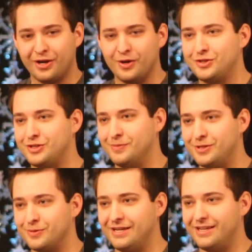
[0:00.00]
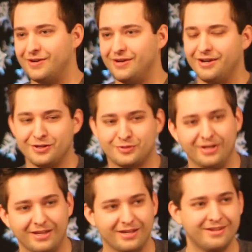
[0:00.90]
lot of ocean between here and
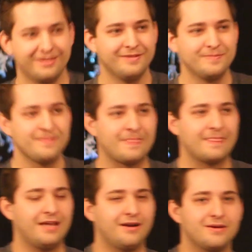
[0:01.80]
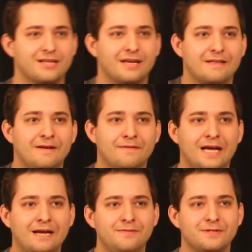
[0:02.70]
Australia. And I was like,
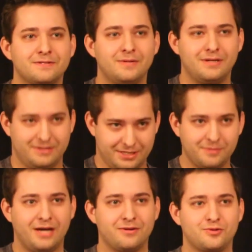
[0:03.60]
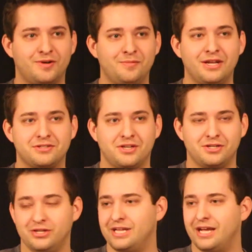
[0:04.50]
Vacaville is about 20 minutes on
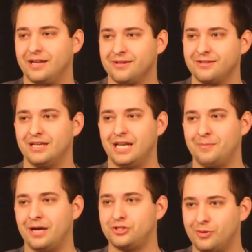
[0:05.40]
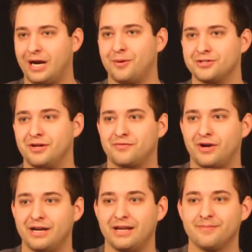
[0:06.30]
a good day and about 2 hours on a
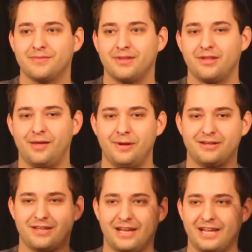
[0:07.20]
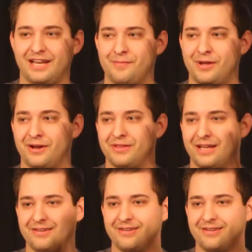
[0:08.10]
Friday. Amen? Can I get an amen on